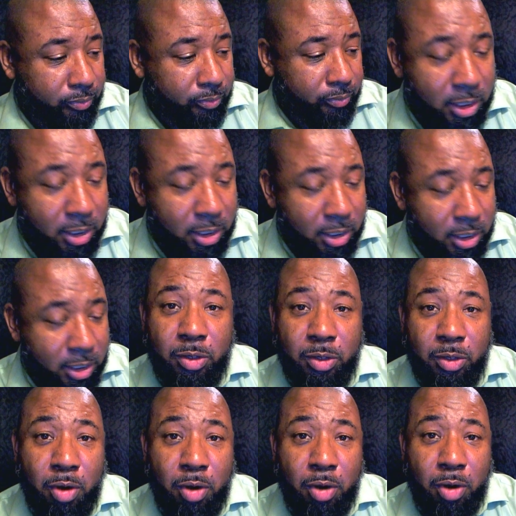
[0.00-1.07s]
Goodman, who
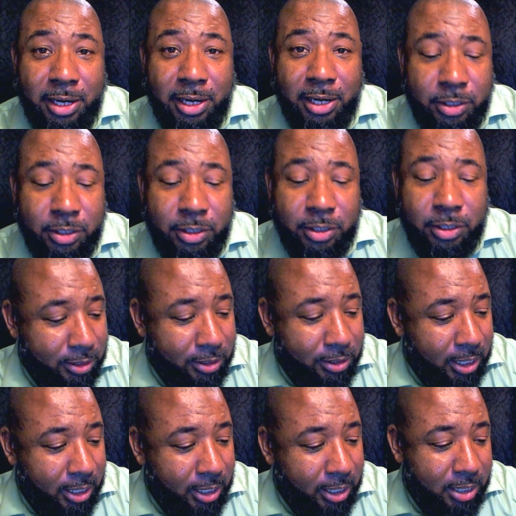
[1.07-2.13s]
broke out this
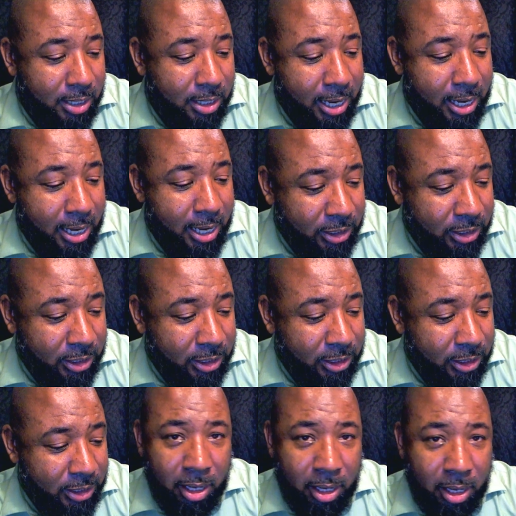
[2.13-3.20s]
investigation, not H.A.,
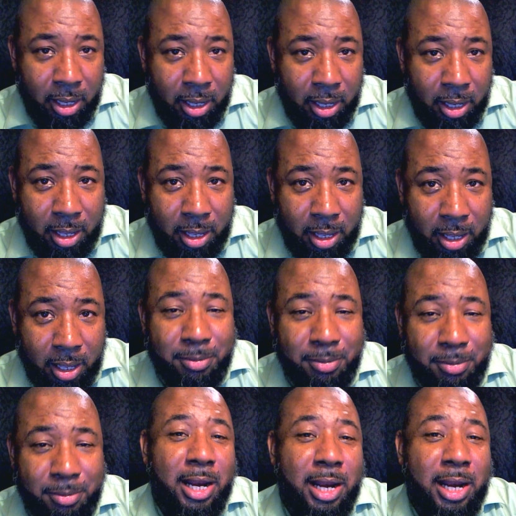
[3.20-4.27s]
but
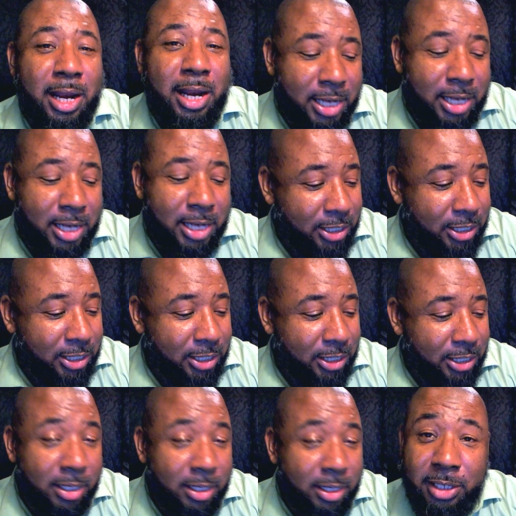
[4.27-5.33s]
shout outs to H.A.
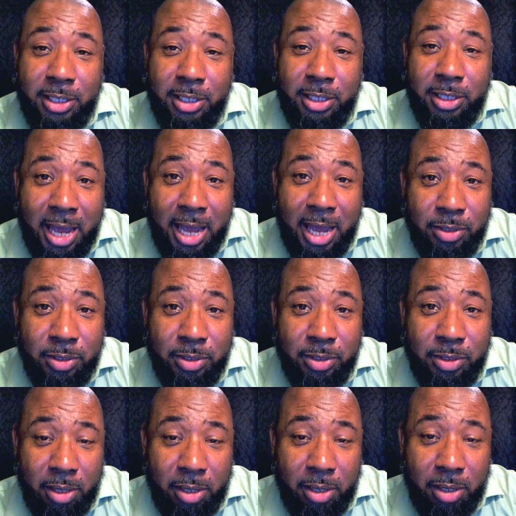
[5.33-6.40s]
He's a good guy who was
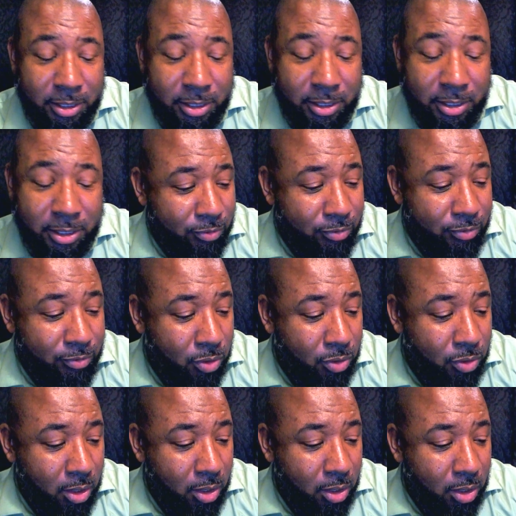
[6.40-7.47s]
talking about this stuff too.
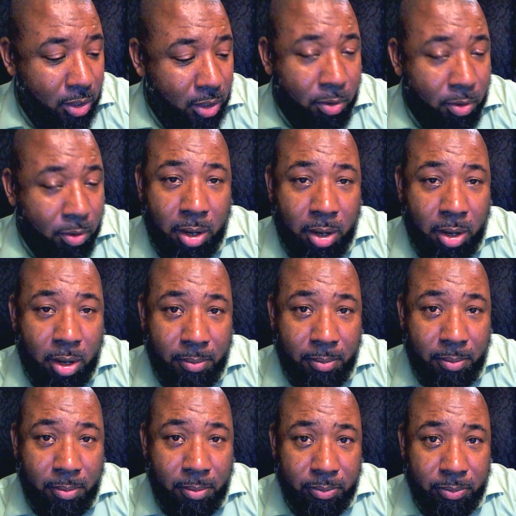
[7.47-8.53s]

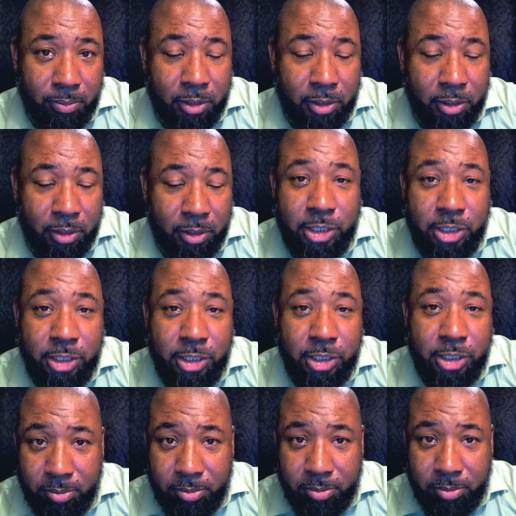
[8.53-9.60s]
But Jason
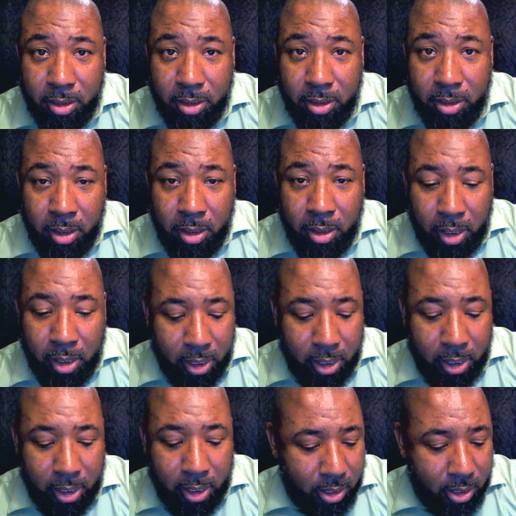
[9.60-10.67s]
Goodman
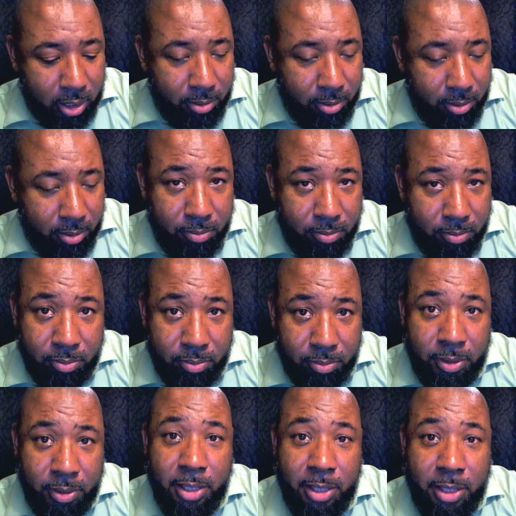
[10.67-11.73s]
and
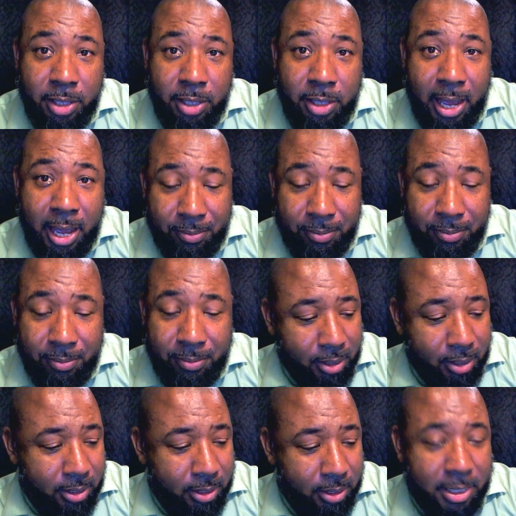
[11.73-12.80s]
the other guy,
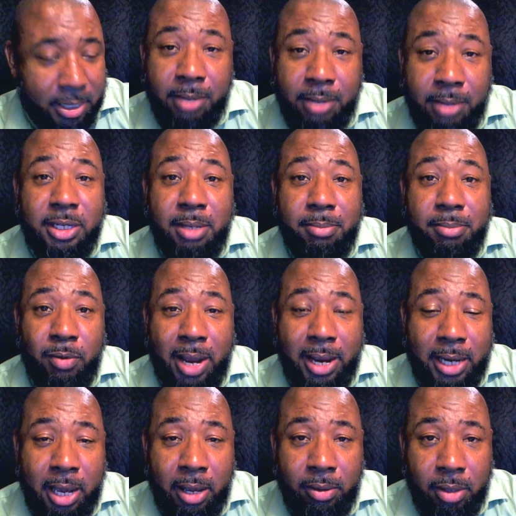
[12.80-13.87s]
name slipped me right
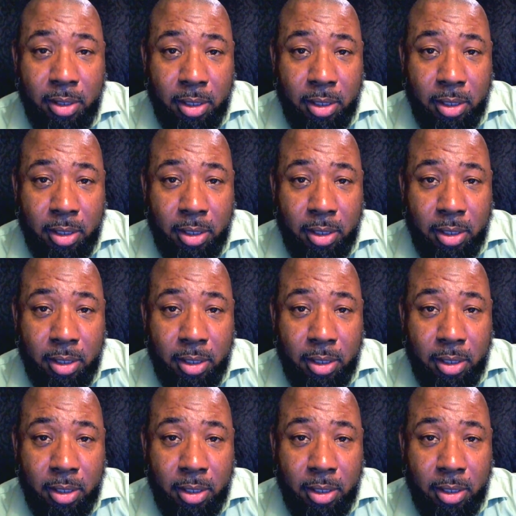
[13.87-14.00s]
now.